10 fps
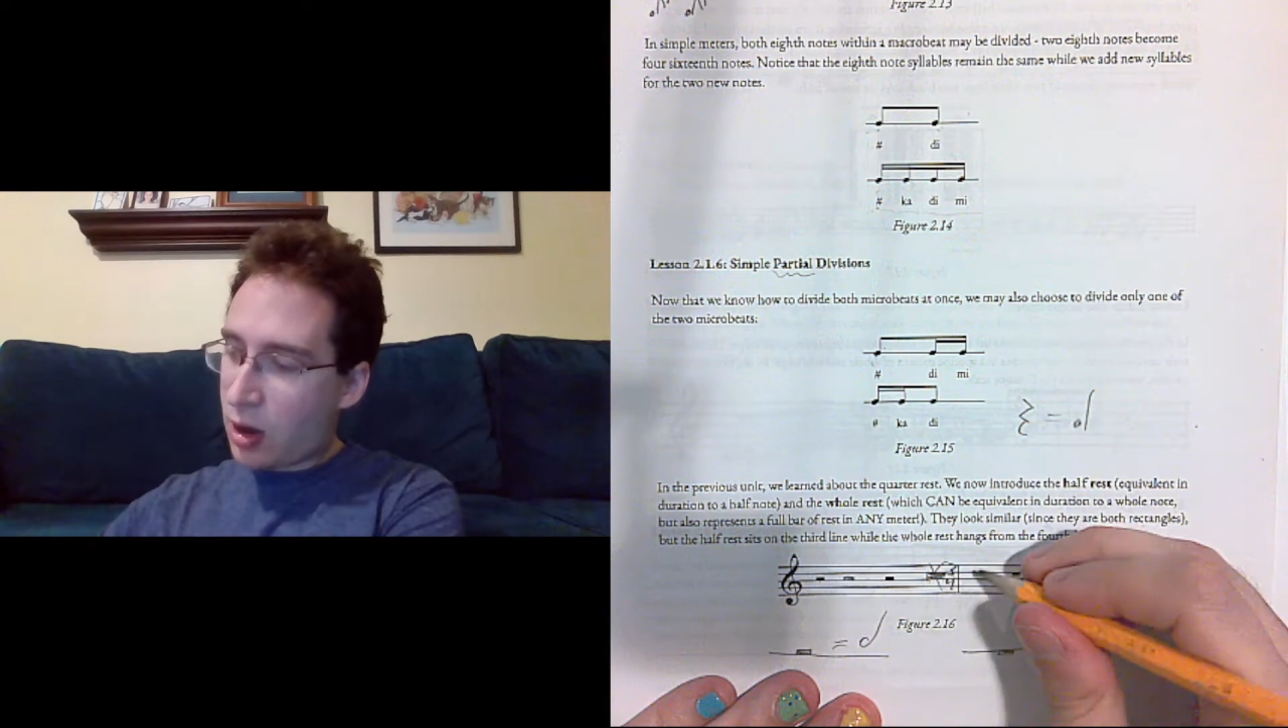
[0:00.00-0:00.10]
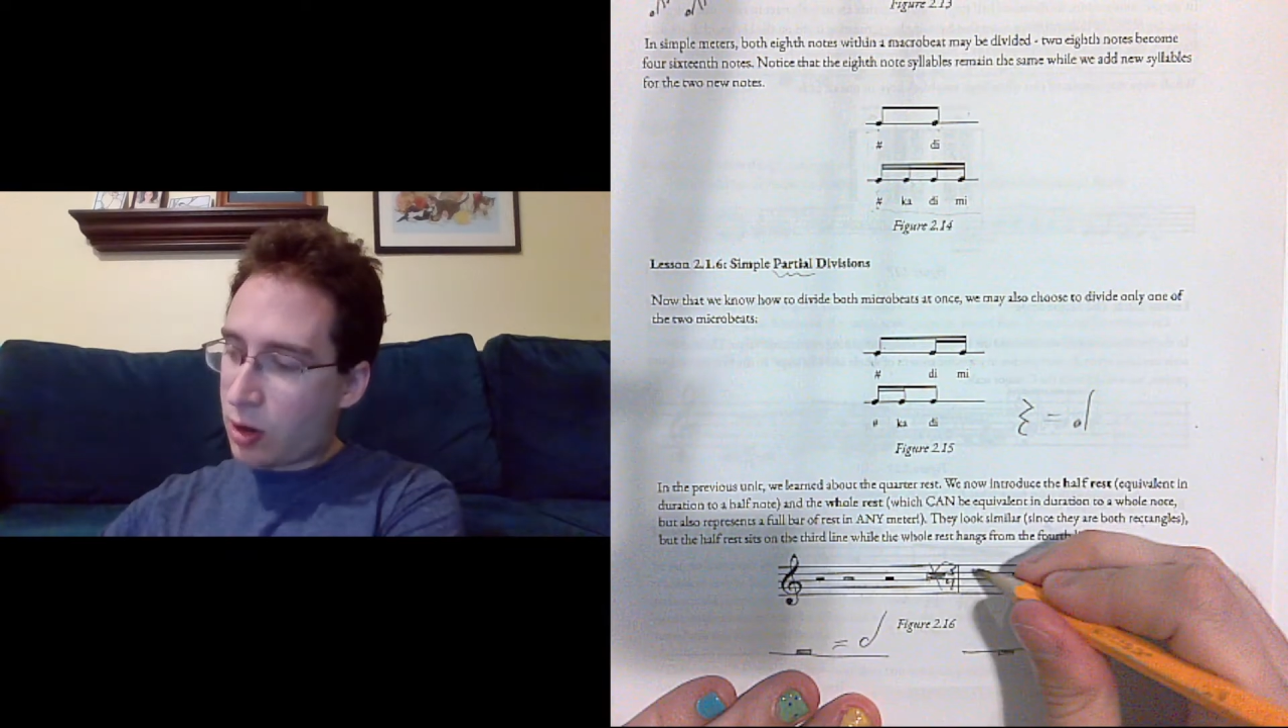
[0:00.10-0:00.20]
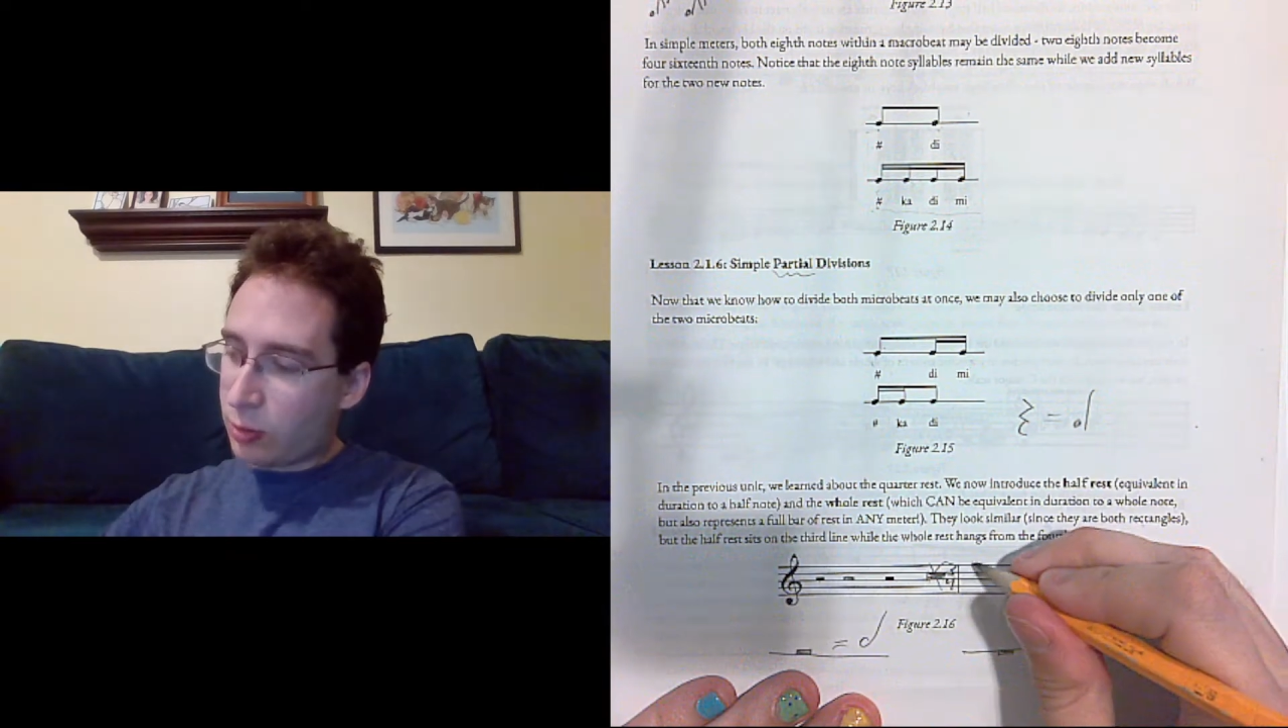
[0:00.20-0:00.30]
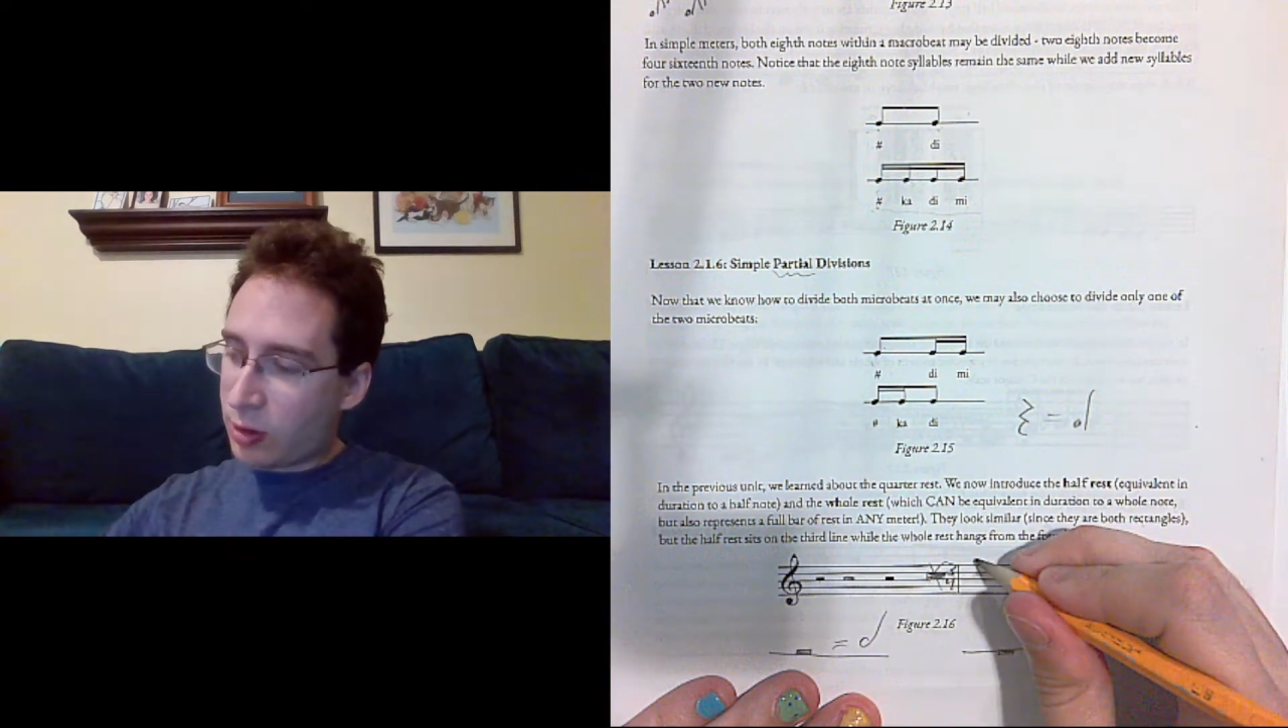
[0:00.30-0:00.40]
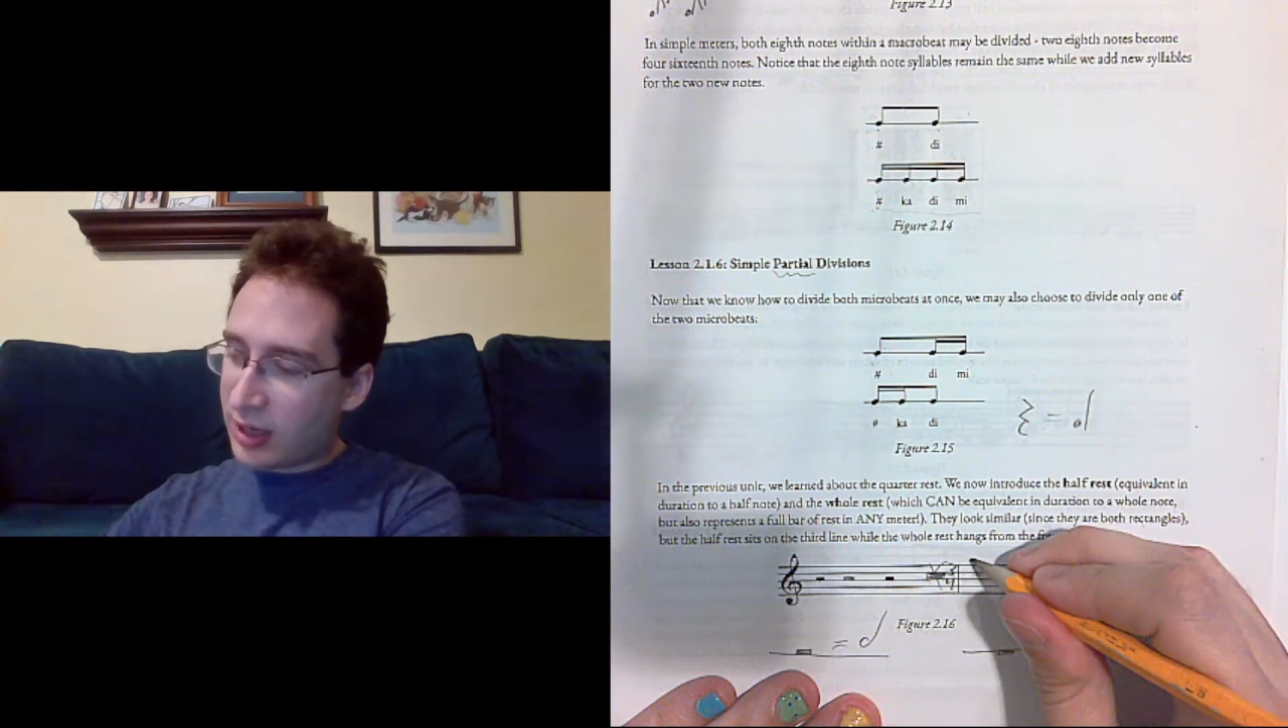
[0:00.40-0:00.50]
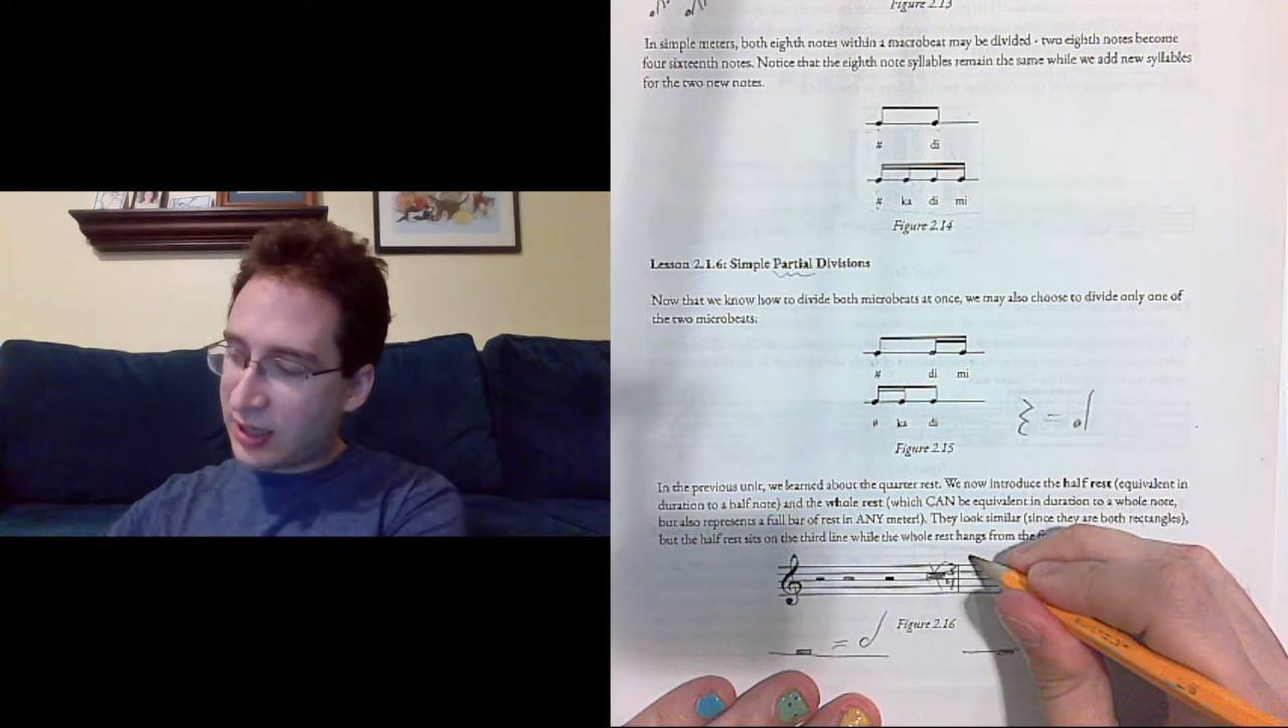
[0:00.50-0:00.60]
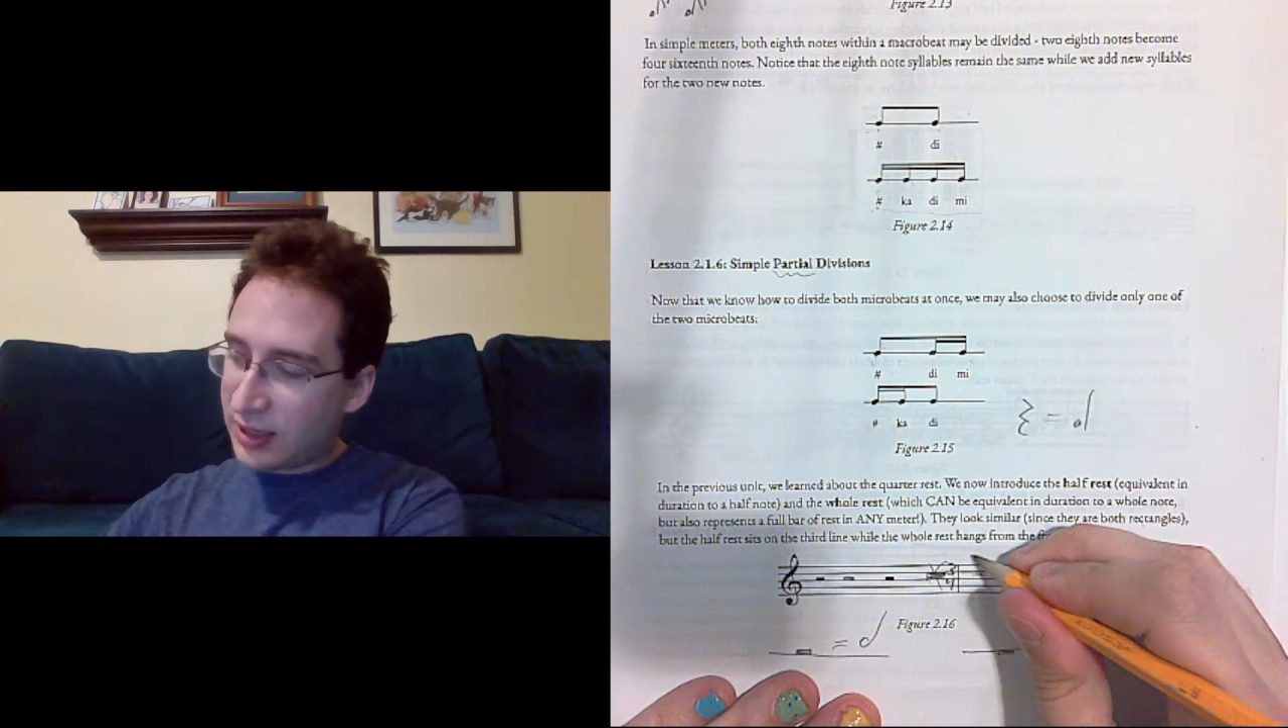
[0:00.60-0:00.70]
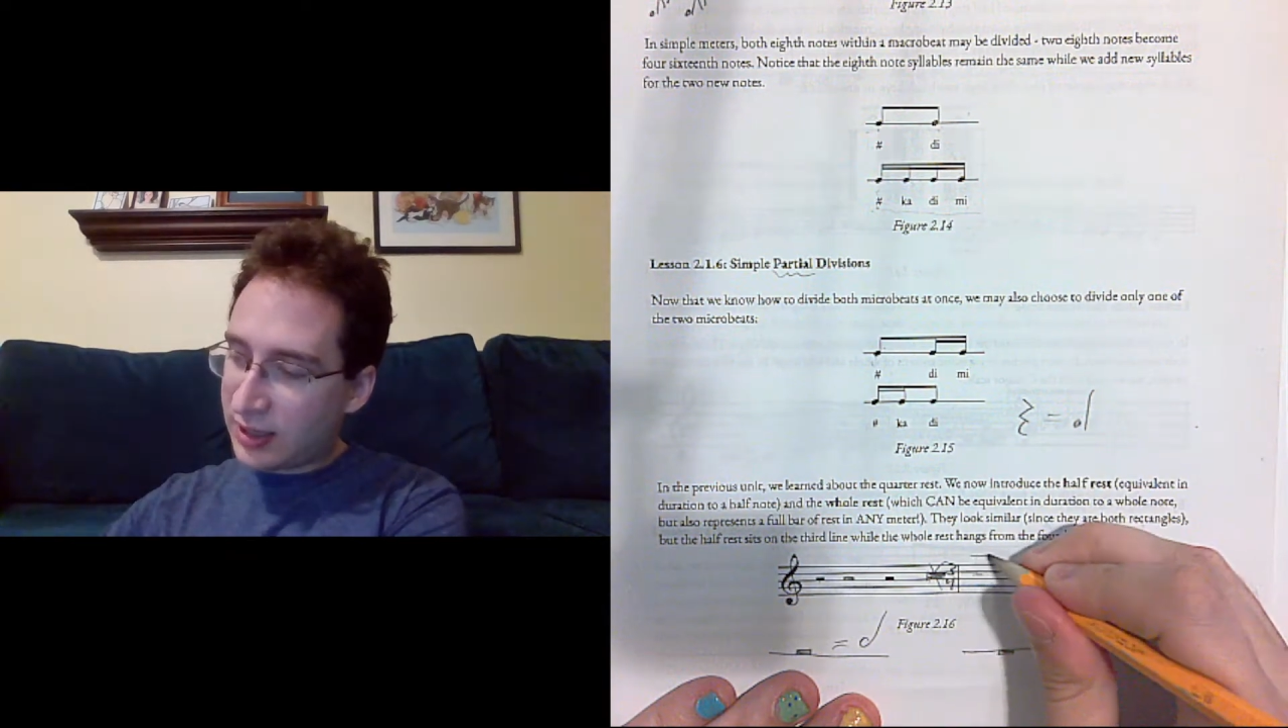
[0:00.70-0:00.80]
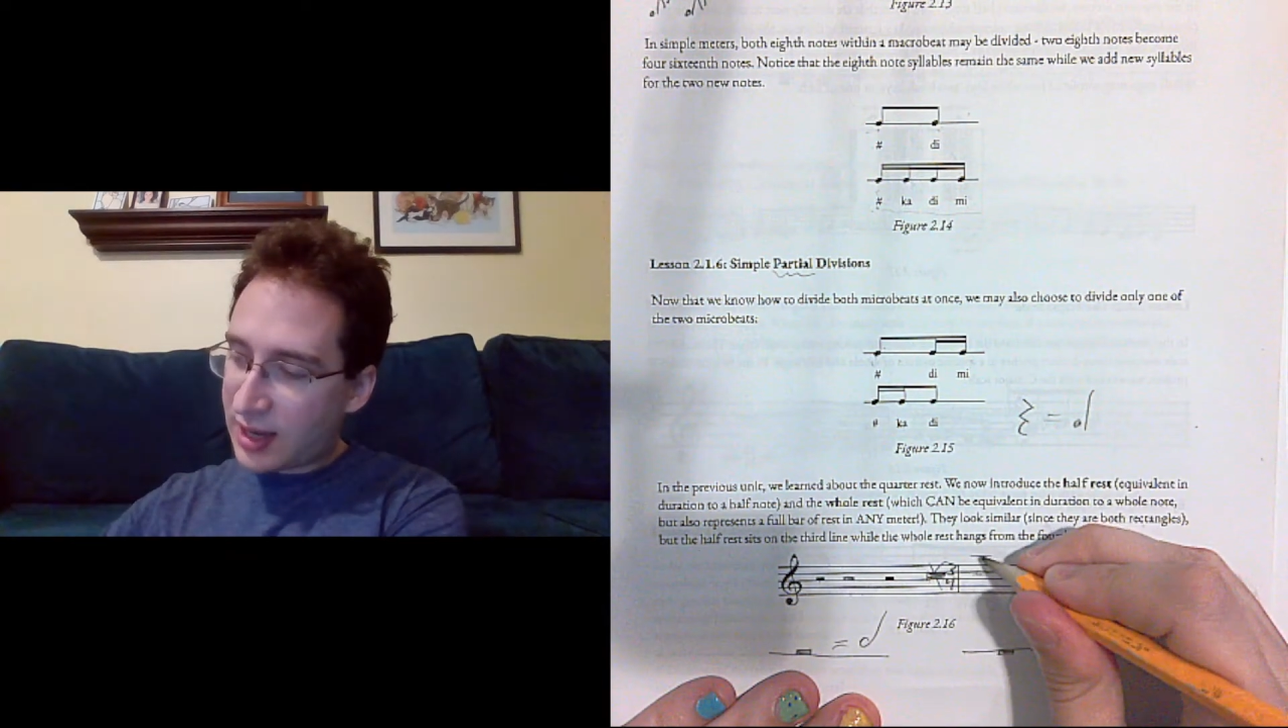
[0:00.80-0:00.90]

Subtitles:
oh, well, I need